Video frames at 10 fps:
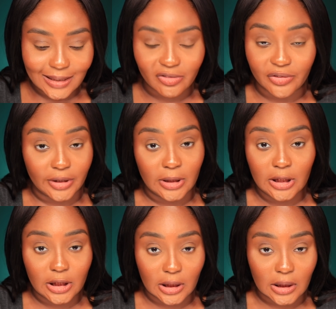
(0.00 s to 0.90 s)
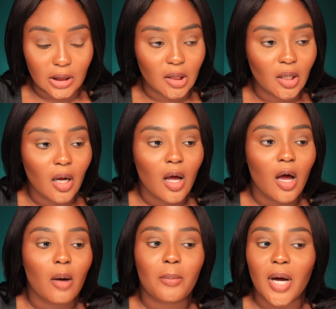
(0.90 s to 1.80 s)
very shiny.
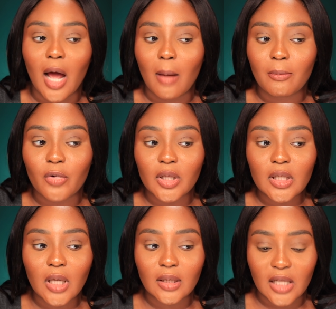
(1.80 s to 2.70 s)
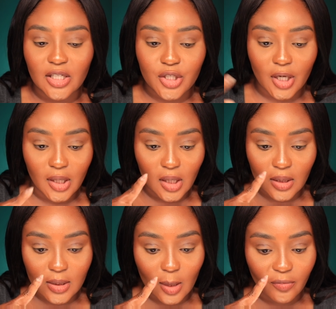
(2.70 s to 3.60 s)
But I'm really not that shiny
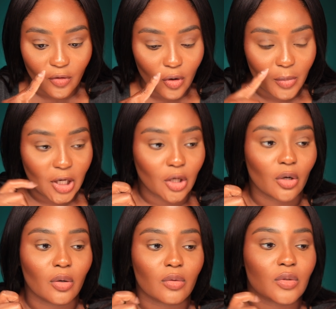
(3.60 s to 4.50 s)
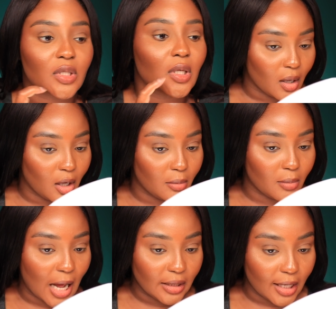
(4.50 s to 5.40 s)
except for on my nose.
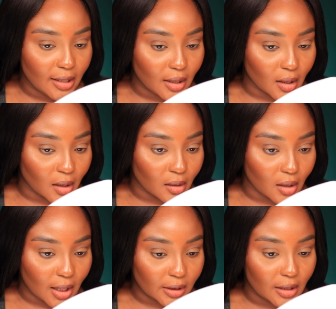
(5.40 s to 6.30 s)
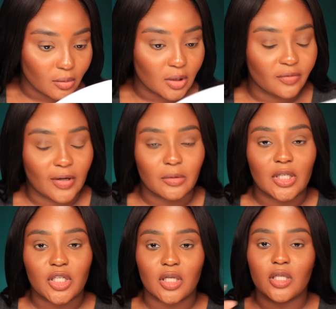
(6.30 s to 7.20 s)
I like it. I like what the
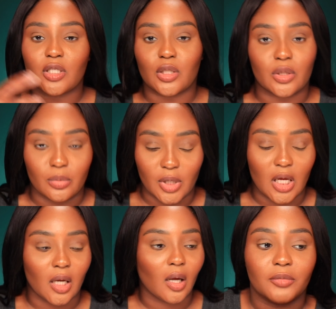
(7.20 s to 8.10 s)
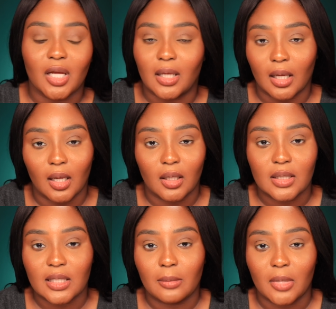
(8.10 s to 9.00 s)
foundation is doing. Again,
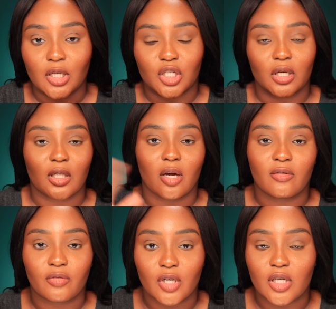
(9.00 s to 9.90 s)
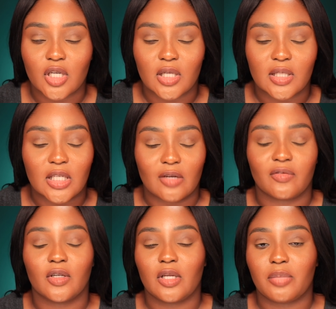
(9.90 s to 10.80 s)
as I mentioned, coverage is
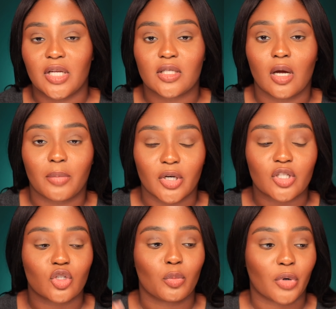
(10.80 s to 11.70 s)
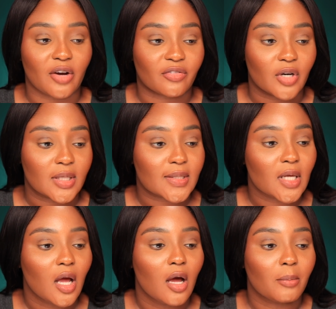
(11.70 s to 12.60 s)
definitely based on personal preference.
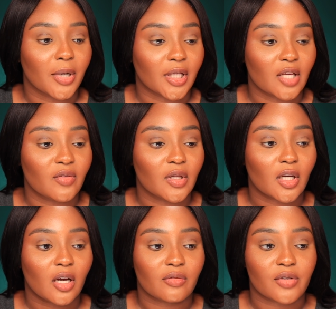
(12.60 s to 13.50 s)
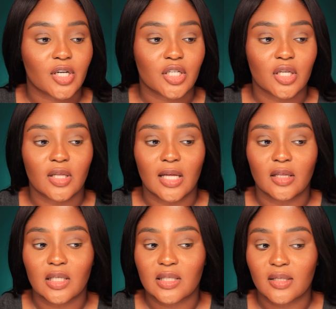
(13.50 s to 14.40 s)
But given the coverage that
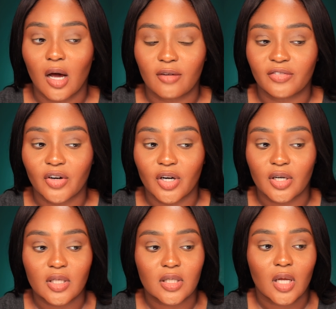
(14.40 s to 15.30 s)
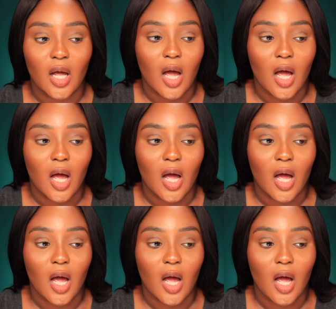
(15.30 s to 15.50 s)
this offers,